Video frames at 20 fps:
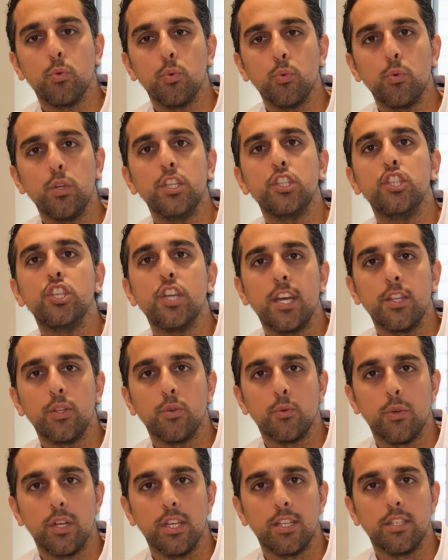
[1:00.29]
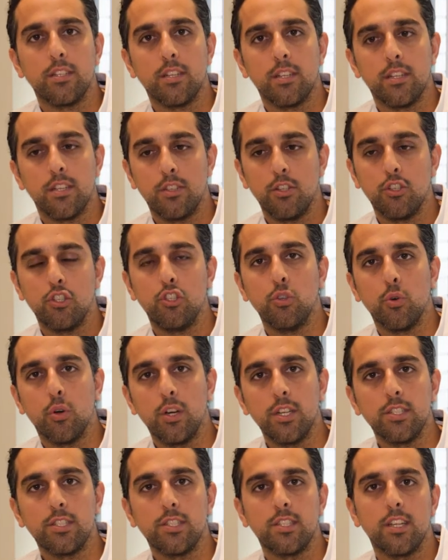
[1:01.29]
regenerate the
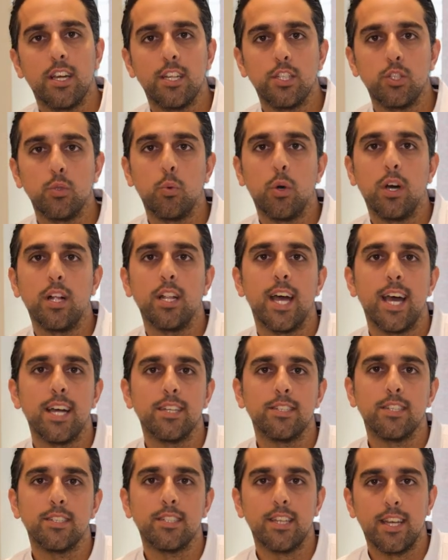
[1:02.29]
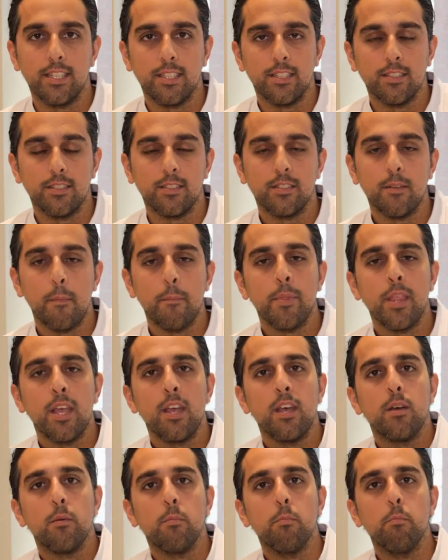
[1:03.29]
joints as well as the tendons.
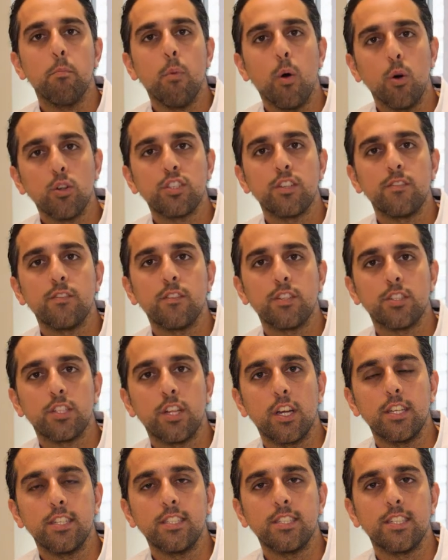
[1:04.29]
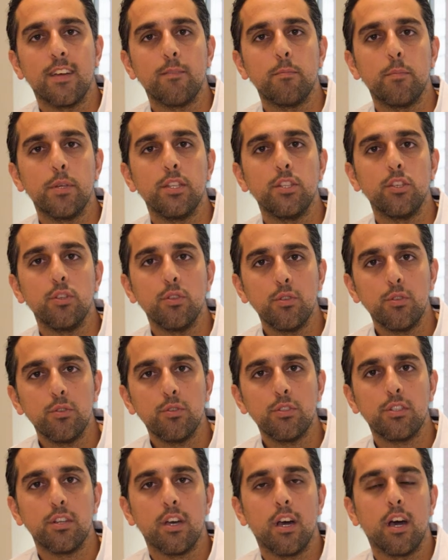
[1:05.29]
Most of the studies have been
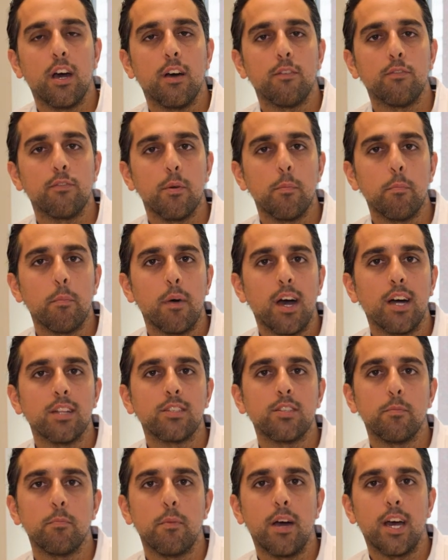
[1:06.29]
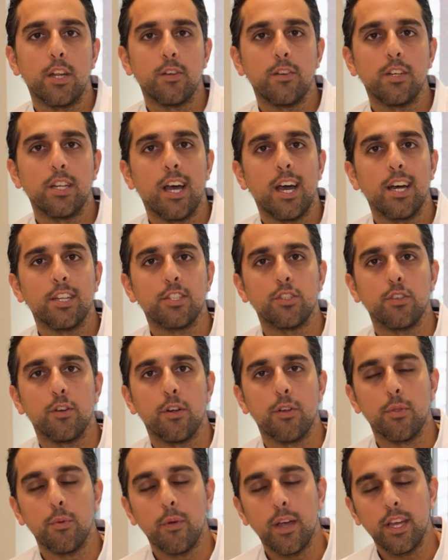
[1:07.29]
used for mild to moderate
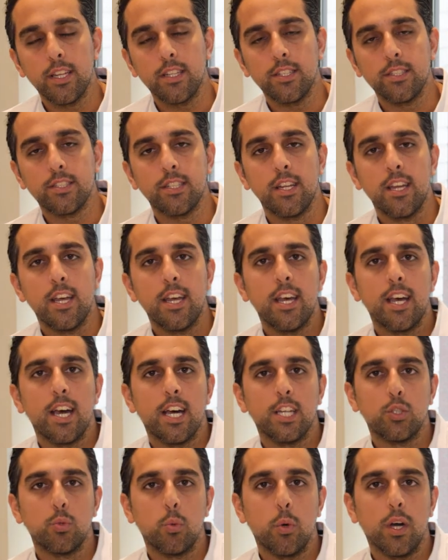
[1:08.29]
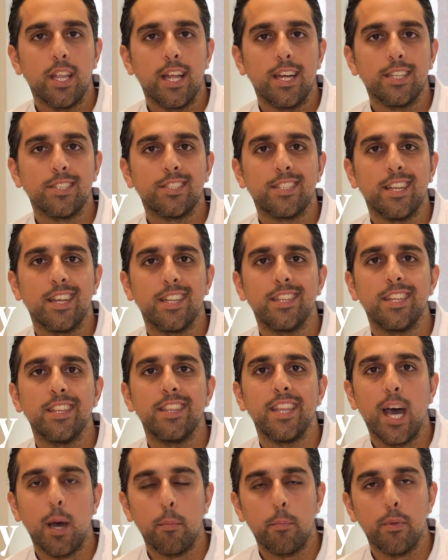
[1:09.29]
osteoarthritis as well as
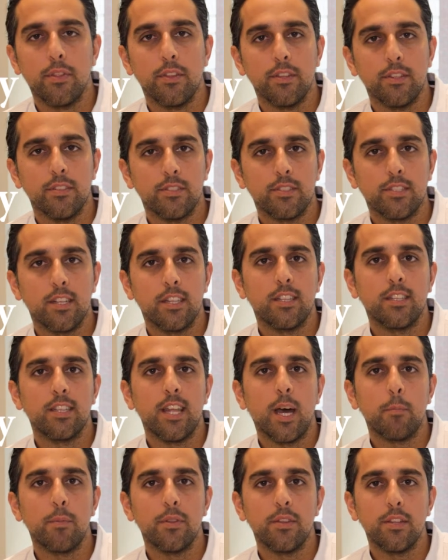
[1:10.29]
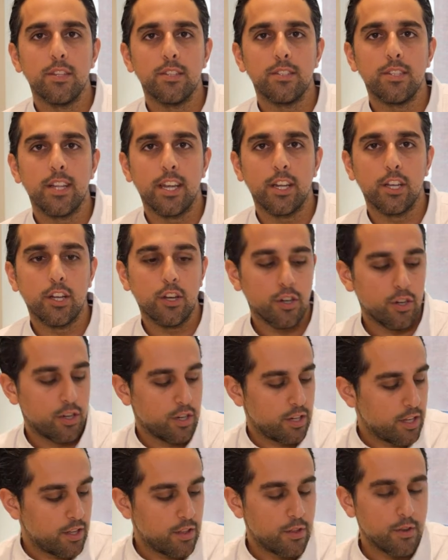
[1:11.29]
tendinopathies. Tendinopathies that
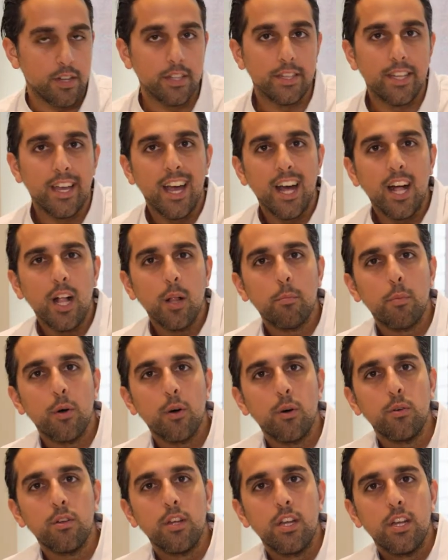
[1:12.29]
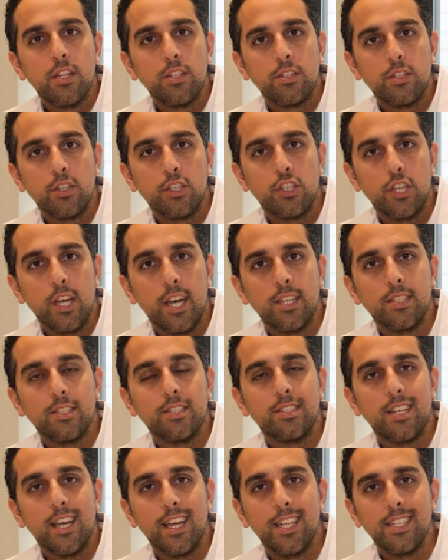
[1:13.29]
occur either in the elbow, such as
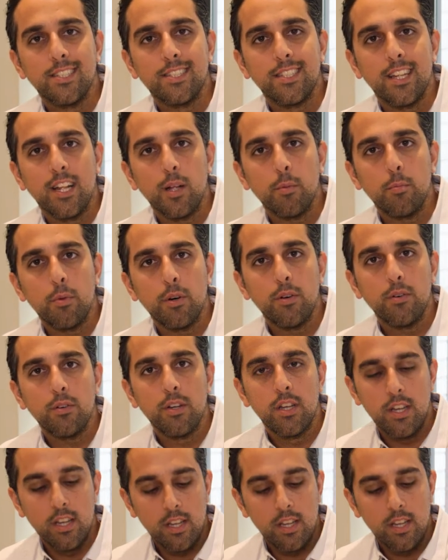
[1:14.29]
tennis elbow,